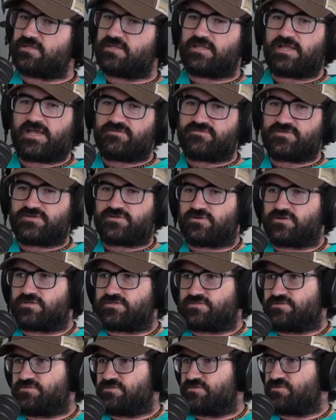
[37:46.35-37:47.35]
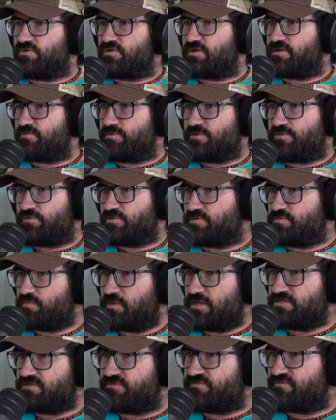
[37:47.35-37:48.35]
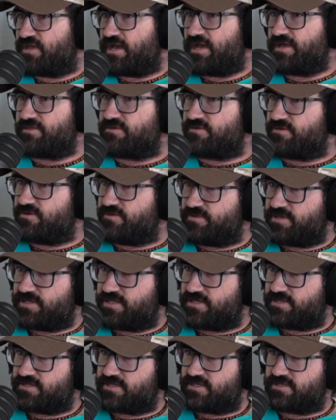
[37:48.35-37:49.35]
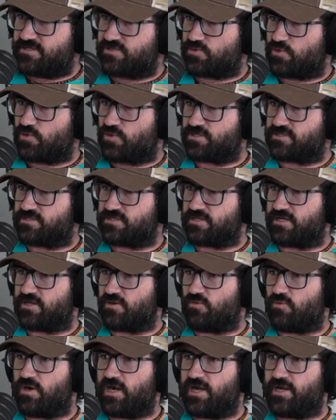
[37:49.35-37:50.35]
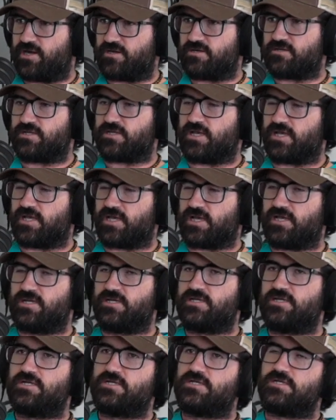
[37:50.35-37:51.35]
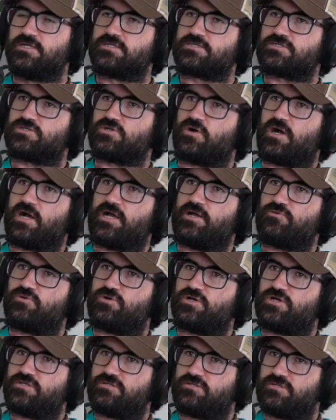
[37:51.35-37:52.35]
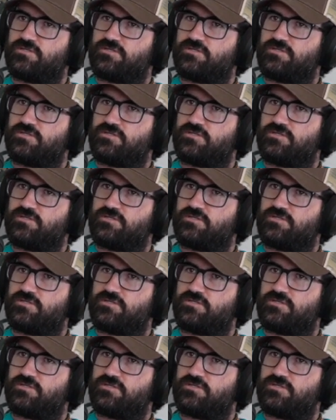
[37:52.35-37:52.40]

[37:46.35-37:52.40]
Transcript: Navicross is an incredibly responsive catheter. It torques like a wire. Yeah. So I would,